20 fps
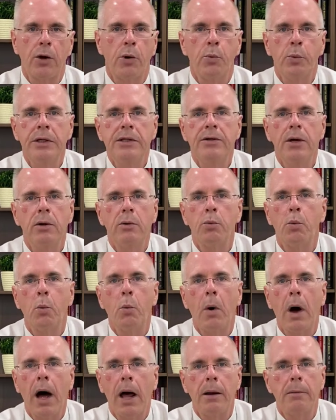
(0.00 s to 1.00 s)
We don't
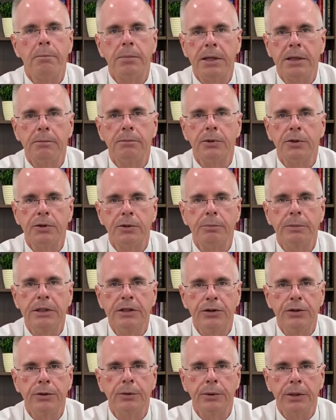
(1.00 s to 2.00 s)
want people to be
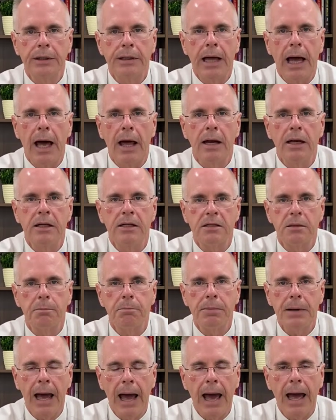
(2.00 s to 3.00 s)
doing that. It's a
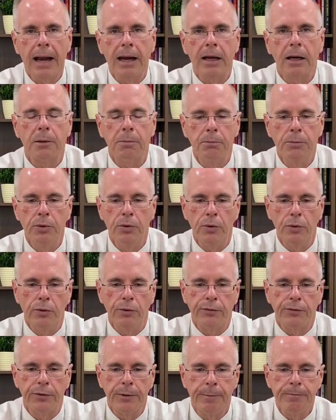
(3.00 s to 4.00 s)
panic
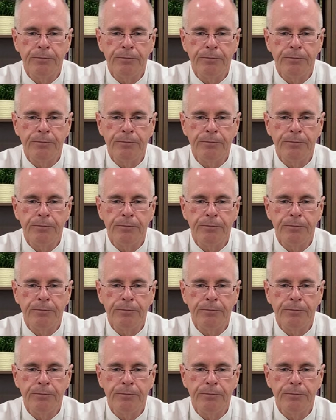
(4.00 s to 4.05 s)
move.